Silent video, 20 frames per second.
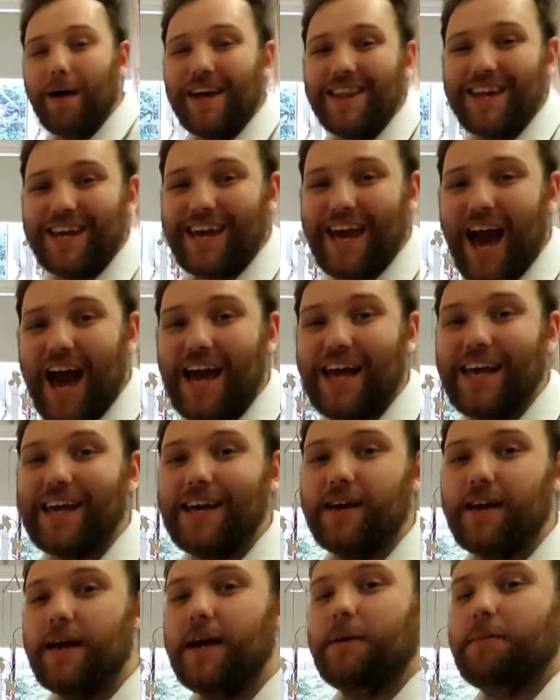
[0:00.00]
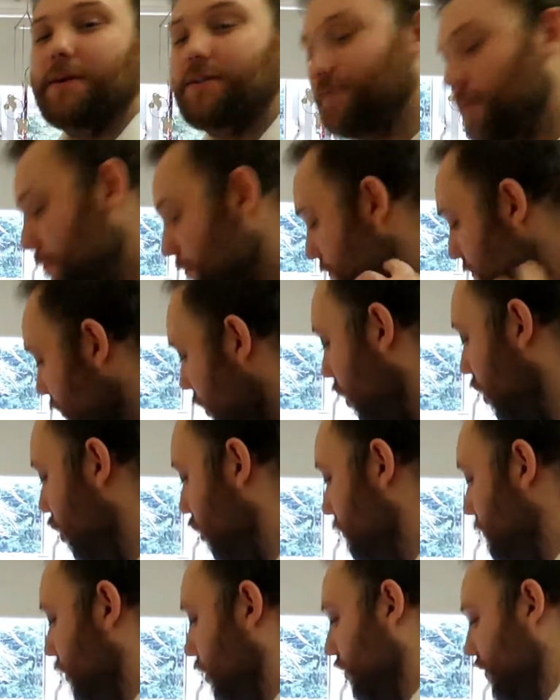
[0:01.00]
make the cake even
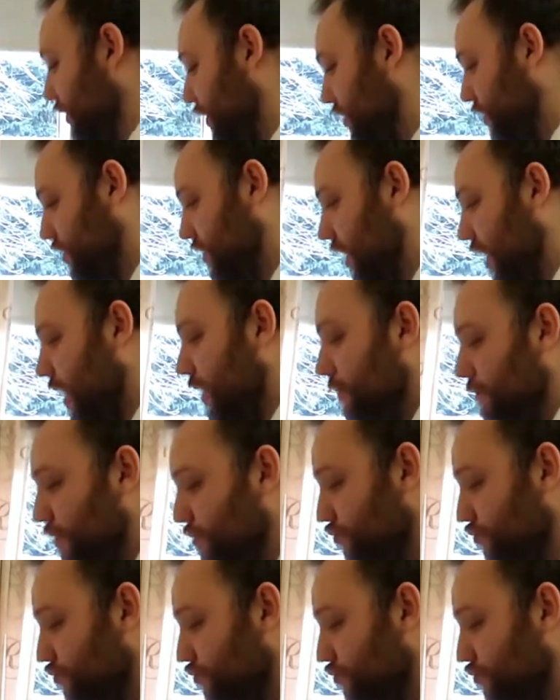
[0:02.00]
more moist. Be